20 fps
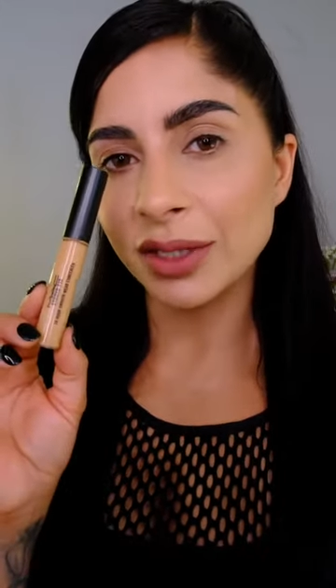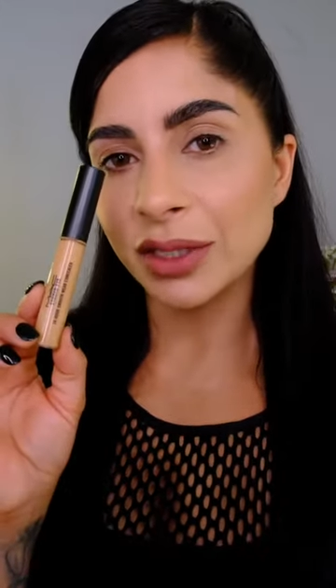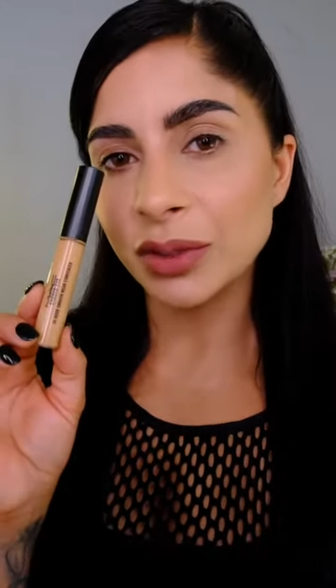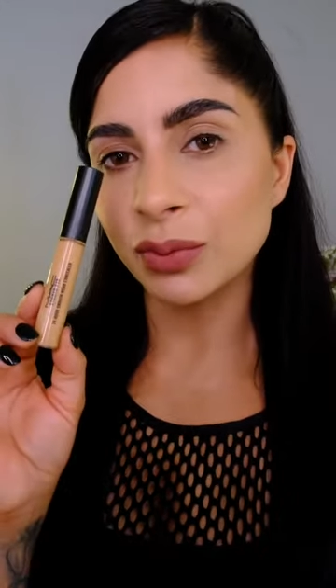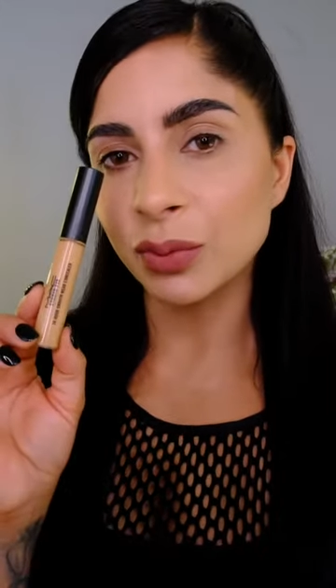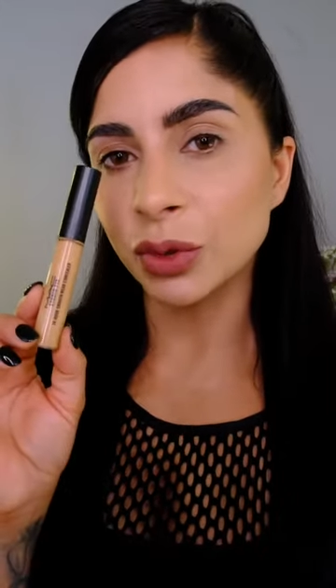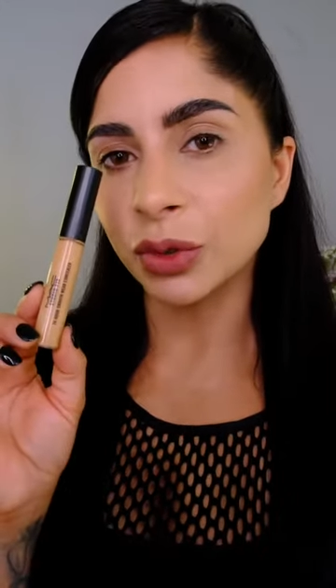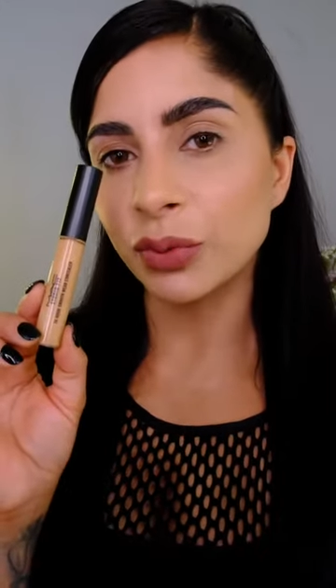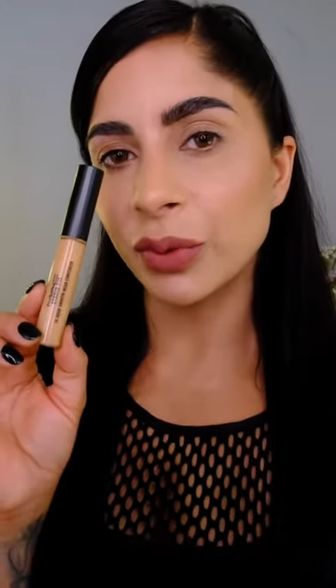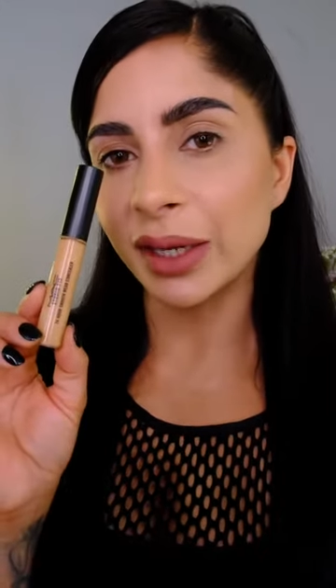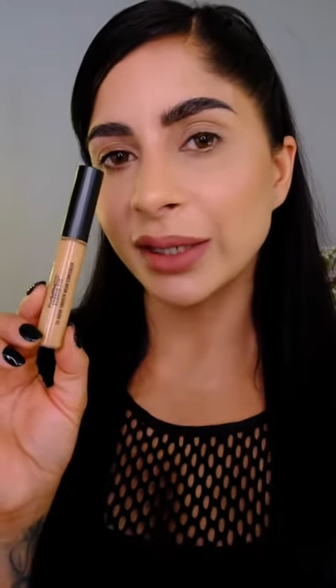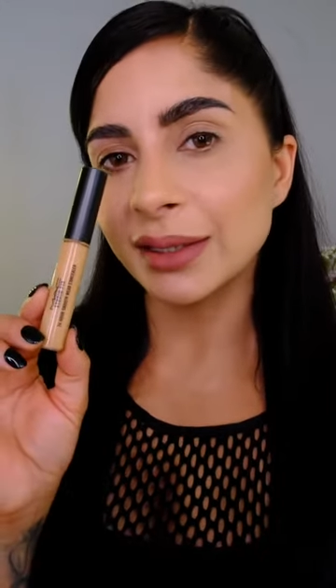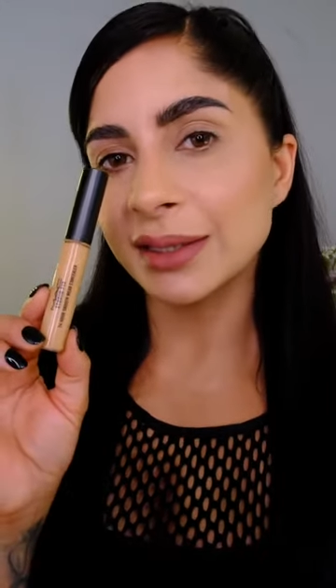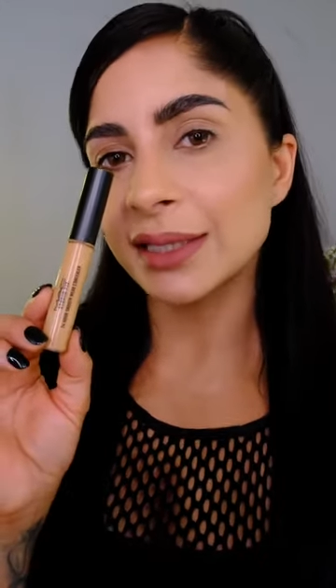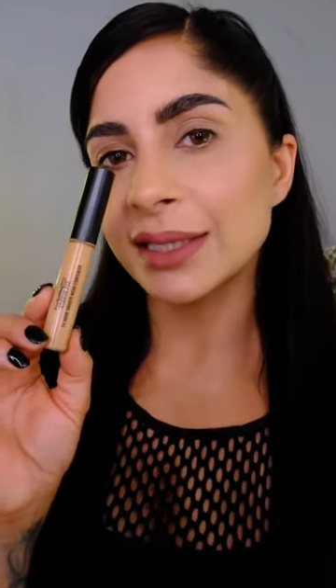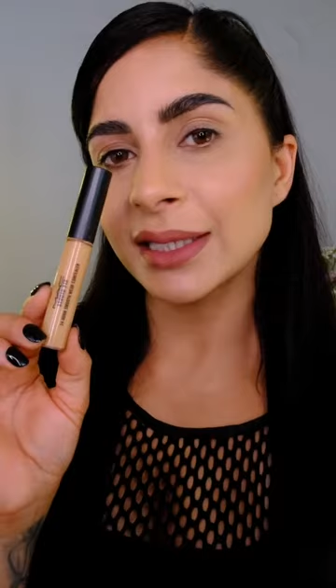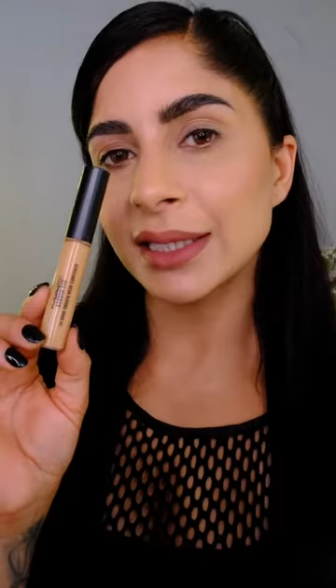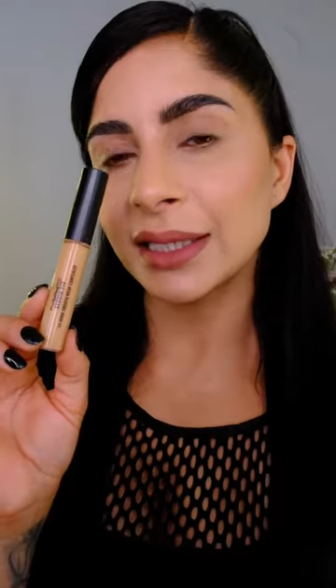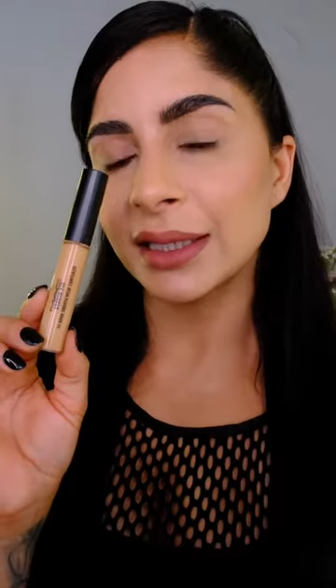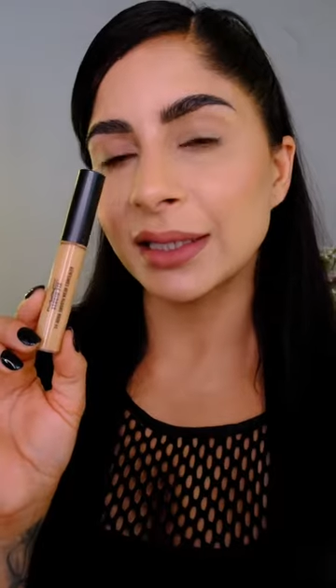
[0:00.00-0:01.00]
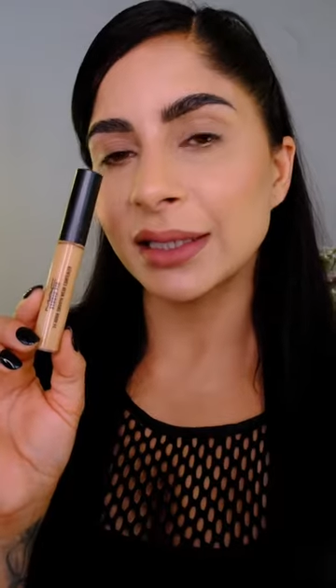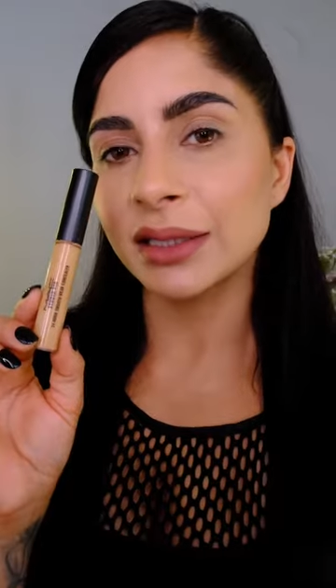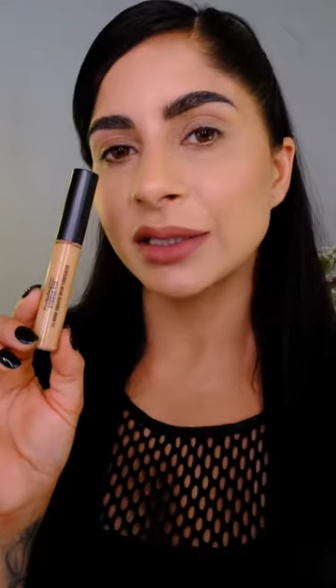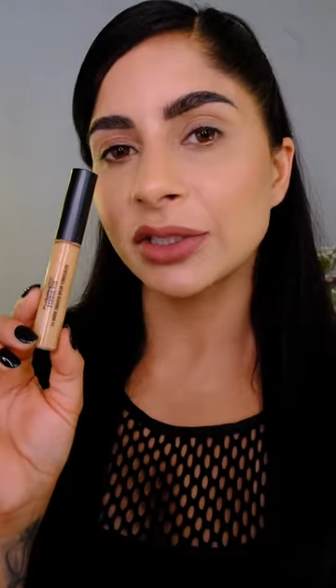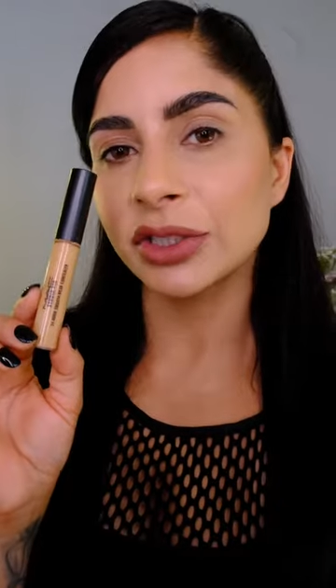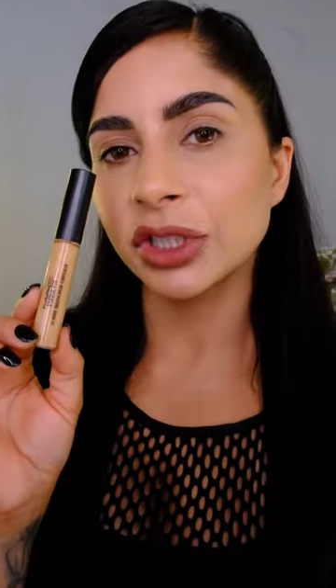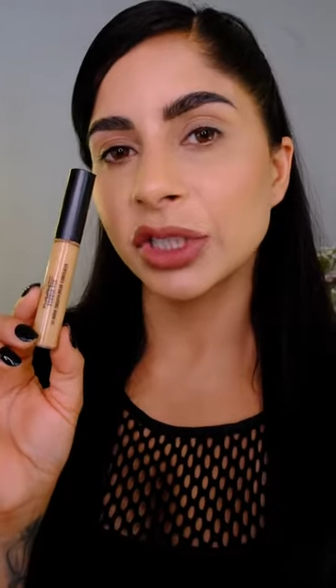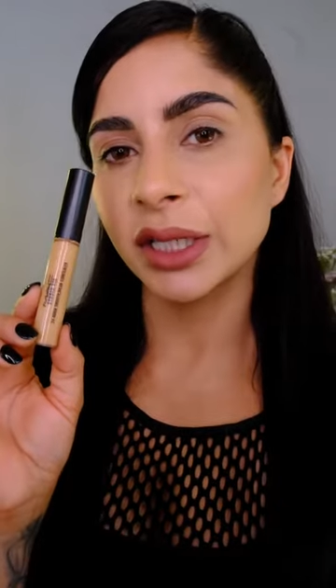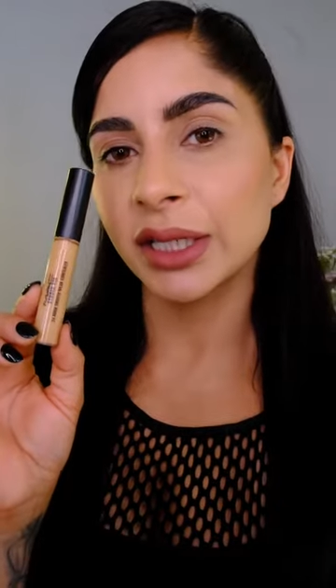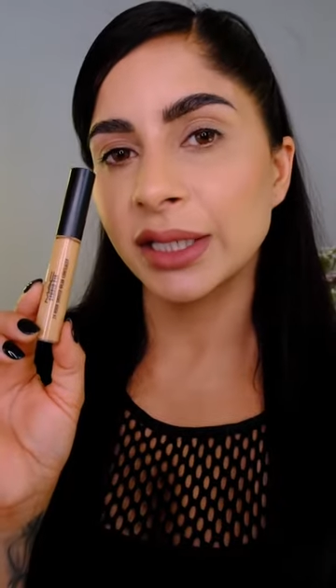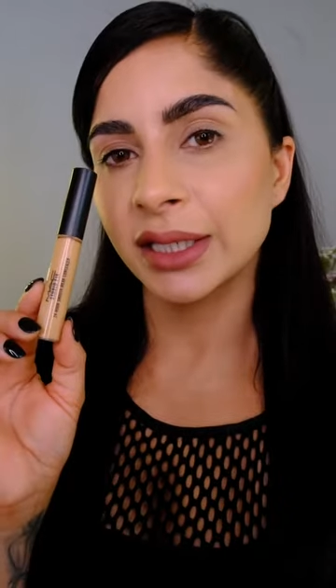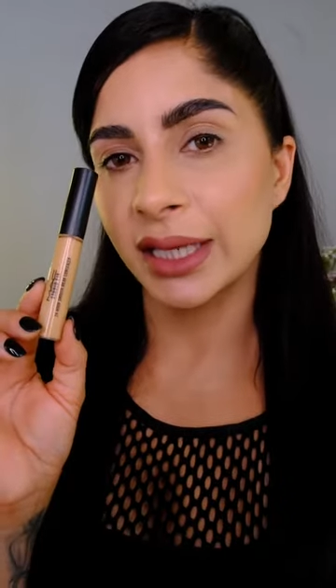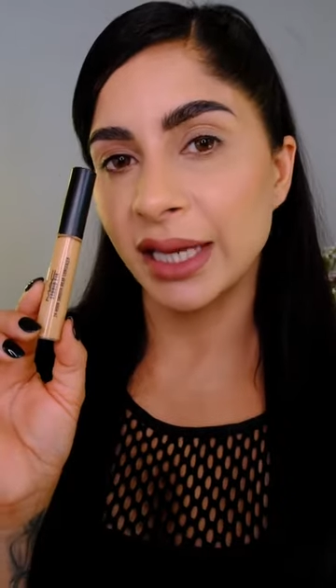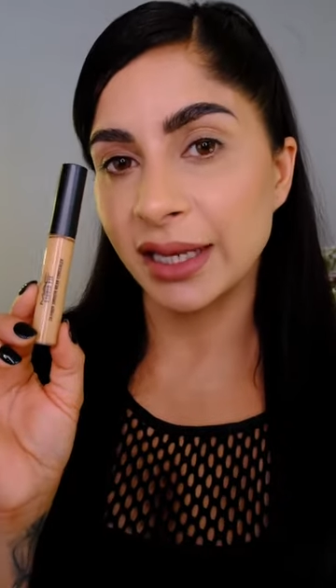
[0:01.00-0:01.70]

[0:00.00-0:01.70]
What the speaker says: Smooth Wear Concealer in the shade